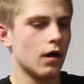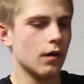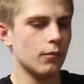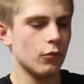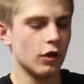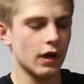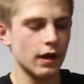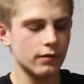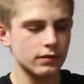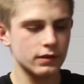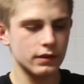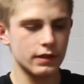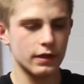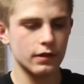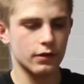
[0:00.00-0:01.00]
When I was
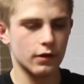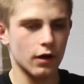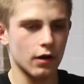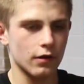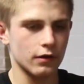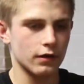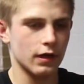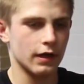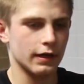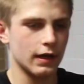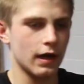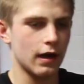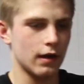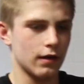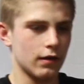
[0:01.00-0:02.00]
in kindergarten, I
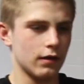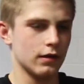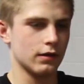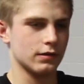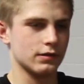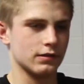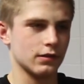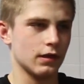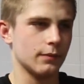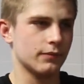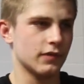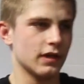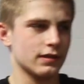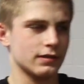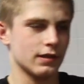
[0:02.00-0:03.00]
got a
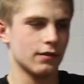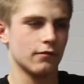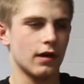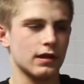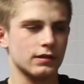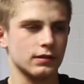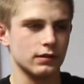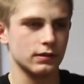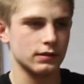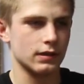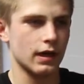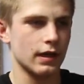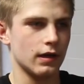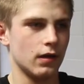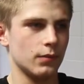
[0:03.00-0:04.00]
slip that said wrestling
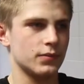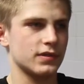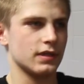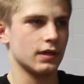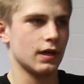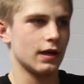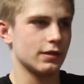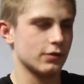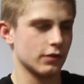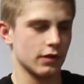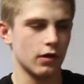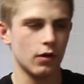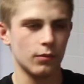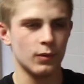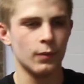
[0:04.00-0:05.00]
sign-ups, and I took
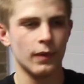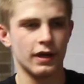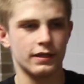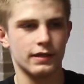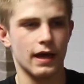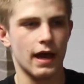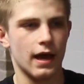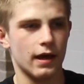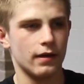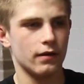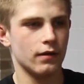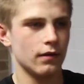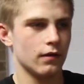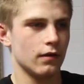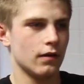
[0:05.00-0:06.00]
it home to my dad,
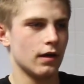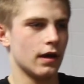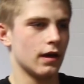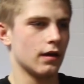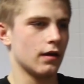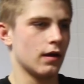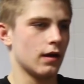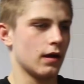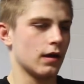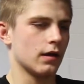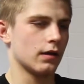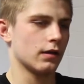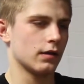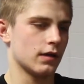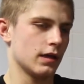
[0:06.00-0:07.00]

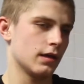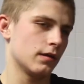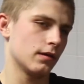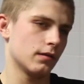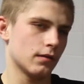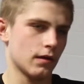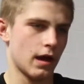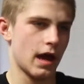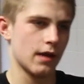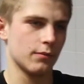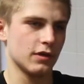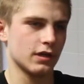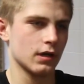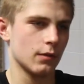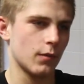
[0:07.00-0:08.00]
and he had
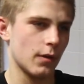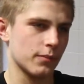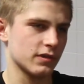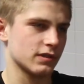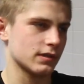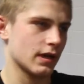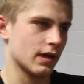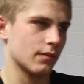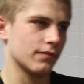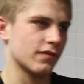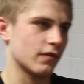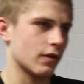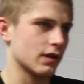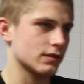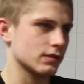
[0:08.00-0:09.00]
me come up and sign up
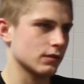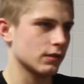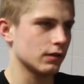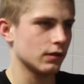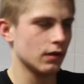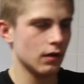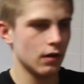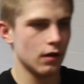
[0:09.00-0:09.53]
for wrestling.